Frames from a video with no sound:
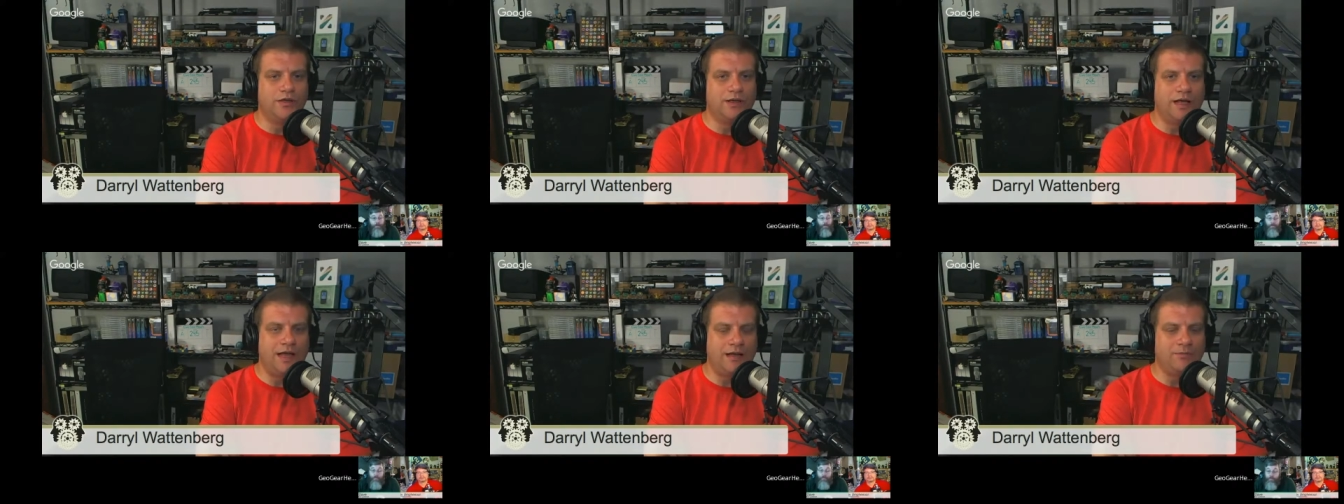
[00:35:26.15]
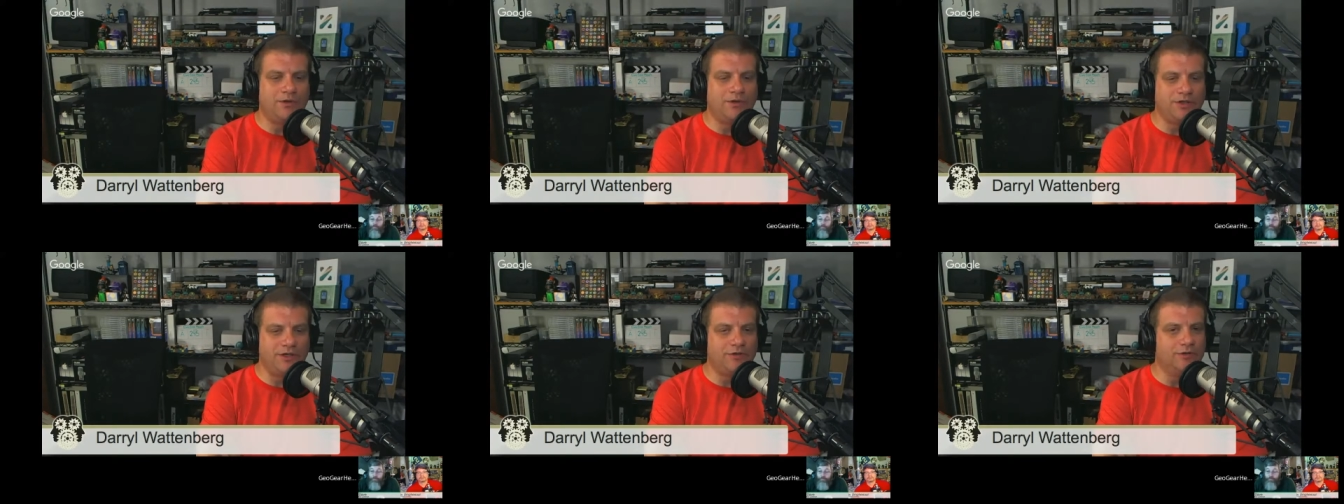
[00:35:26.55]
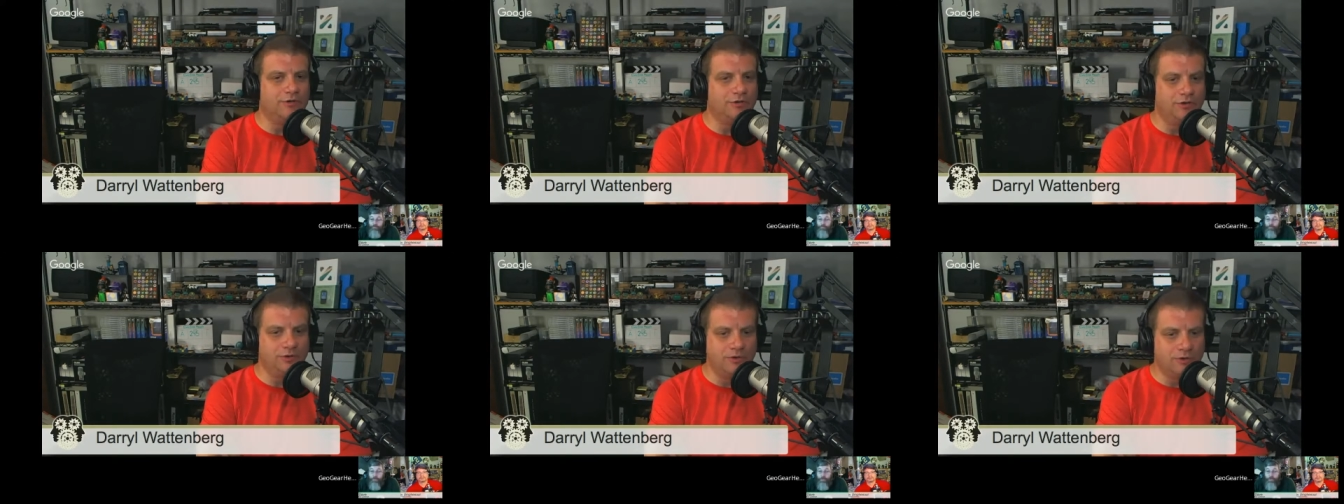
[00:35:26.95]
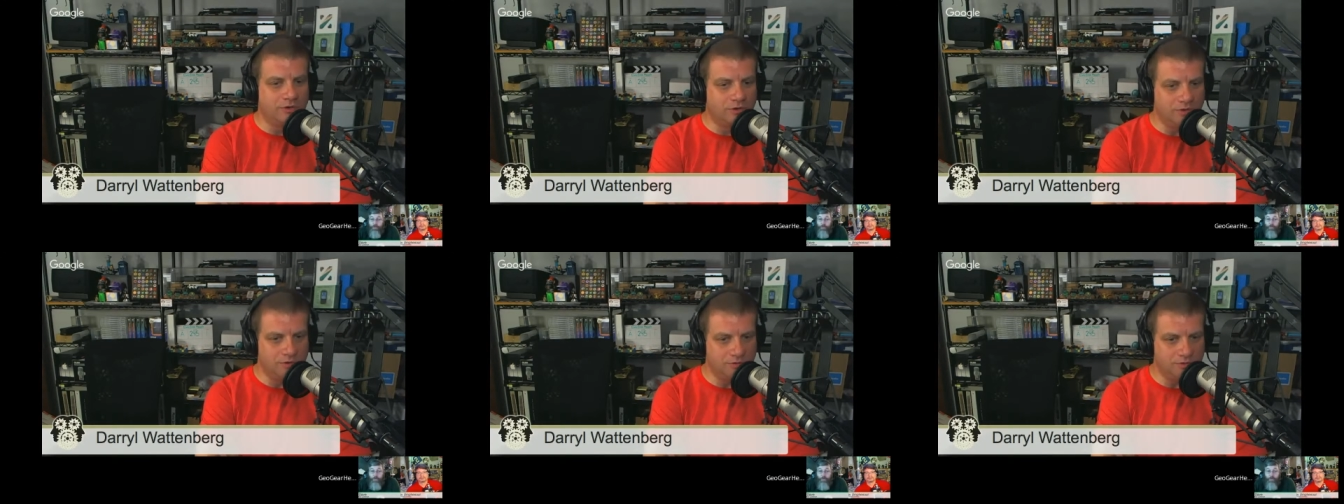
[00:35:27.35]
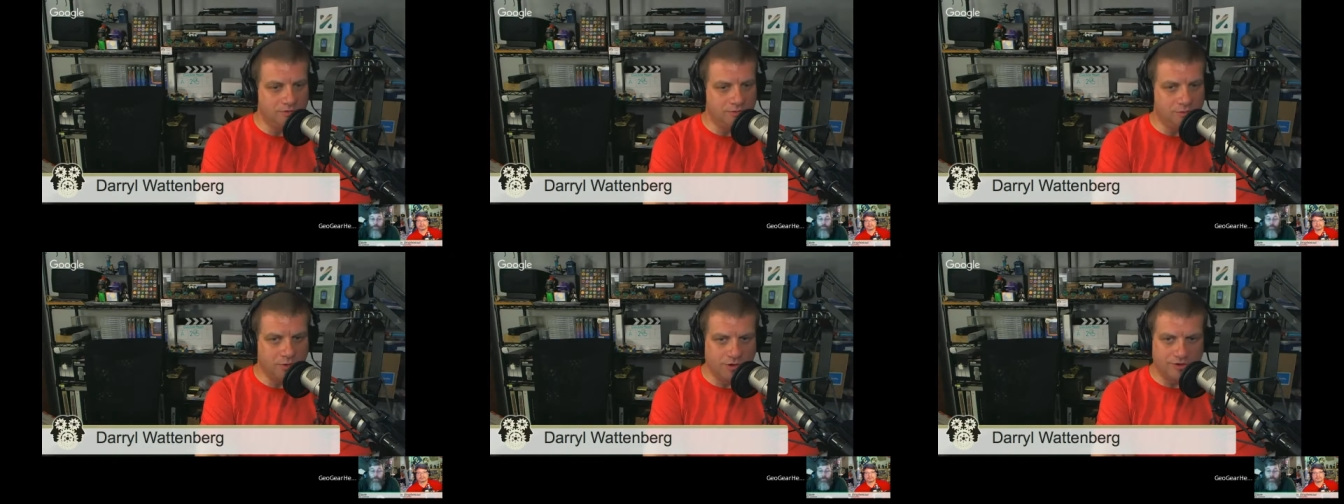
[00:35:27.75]
a particular tool
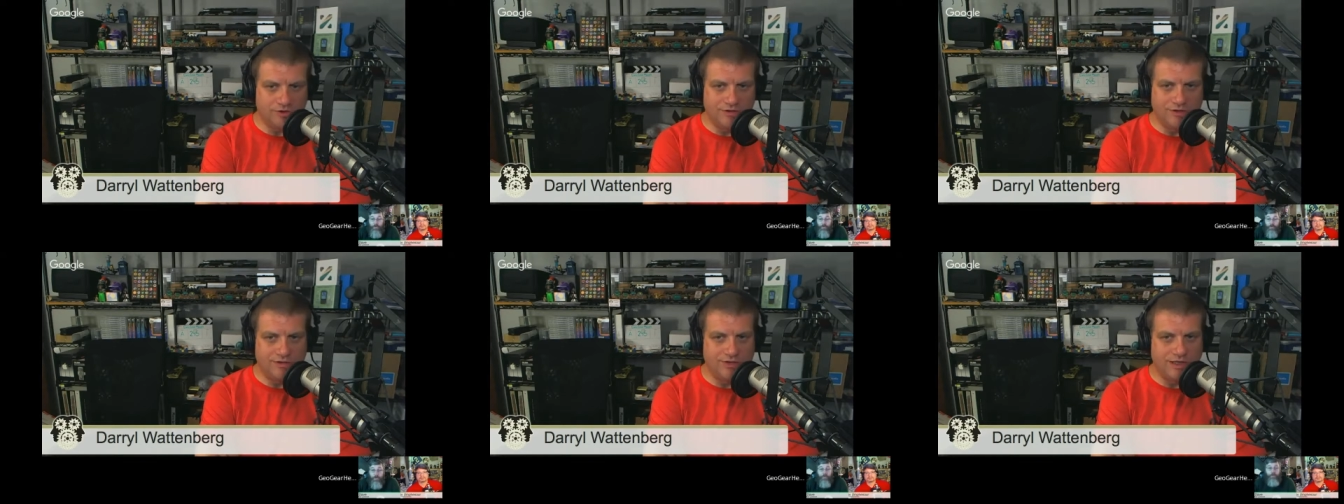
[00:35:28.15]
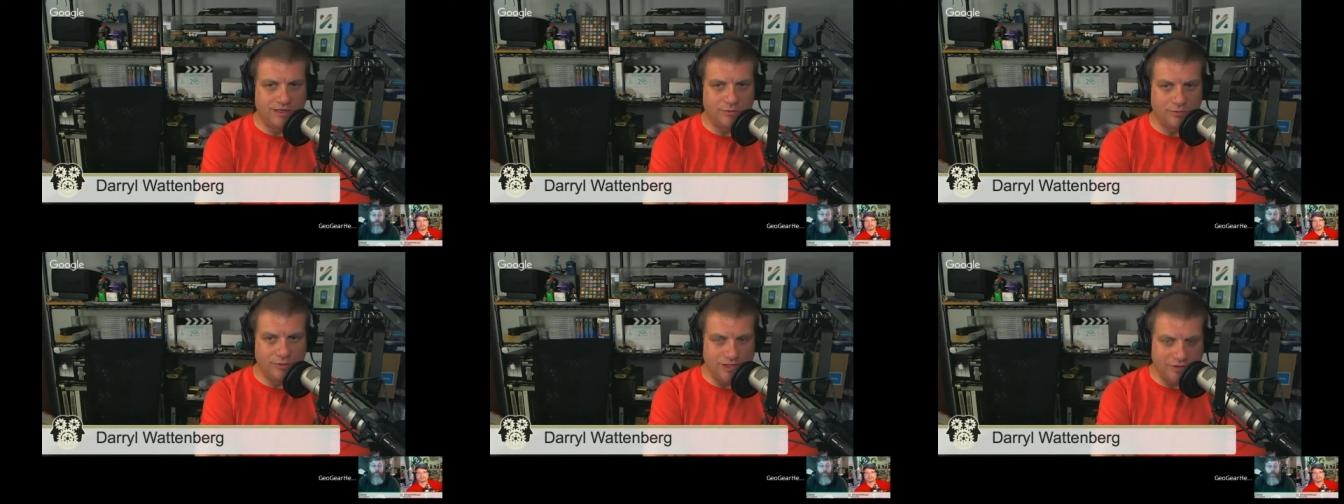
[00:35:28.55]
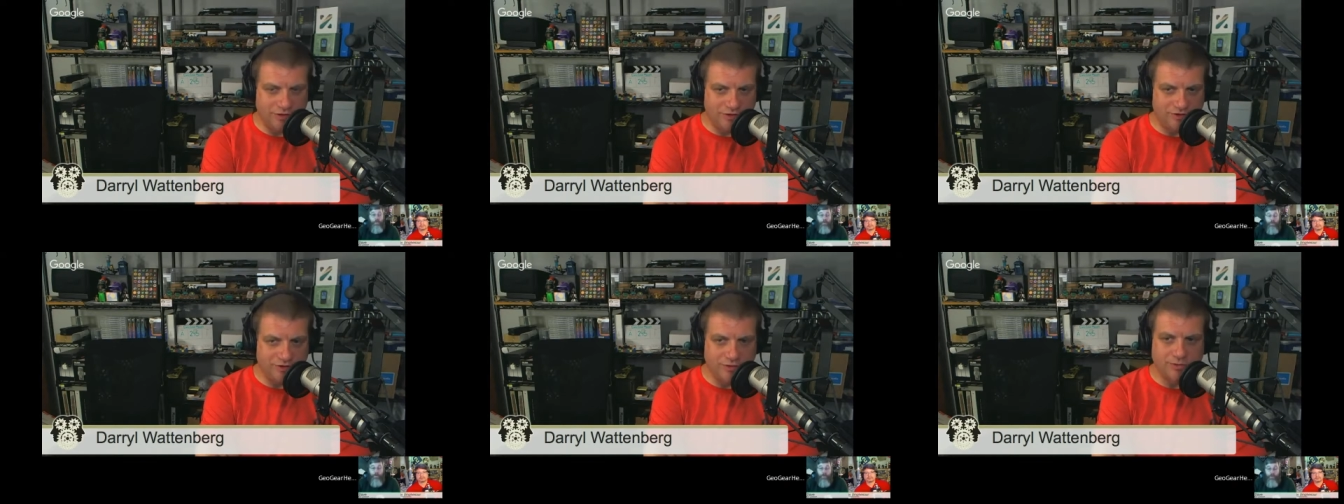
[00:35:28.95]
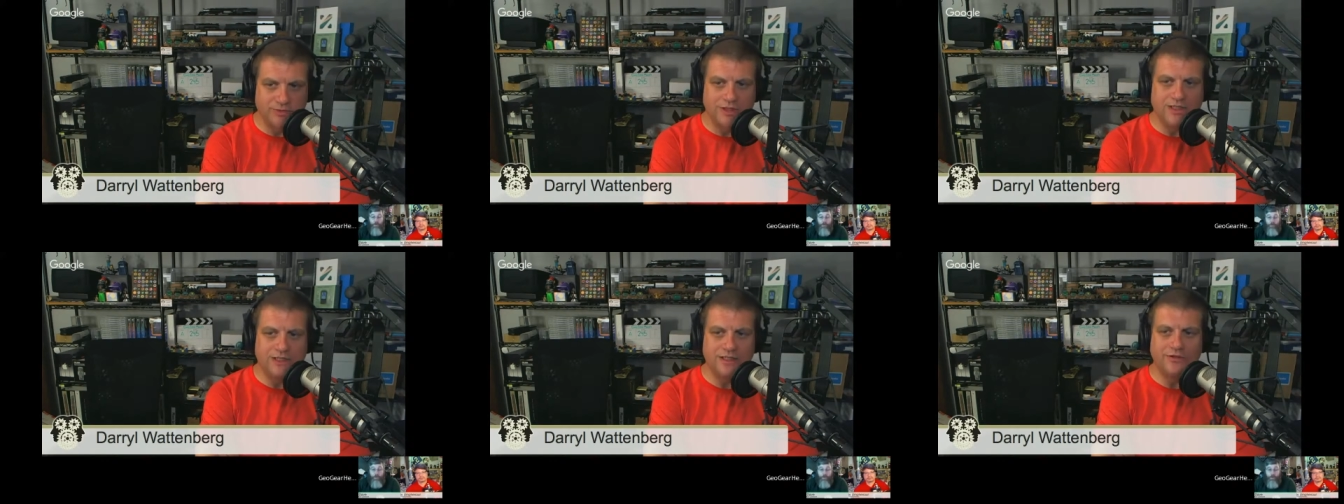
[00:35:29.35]
works in like regions only,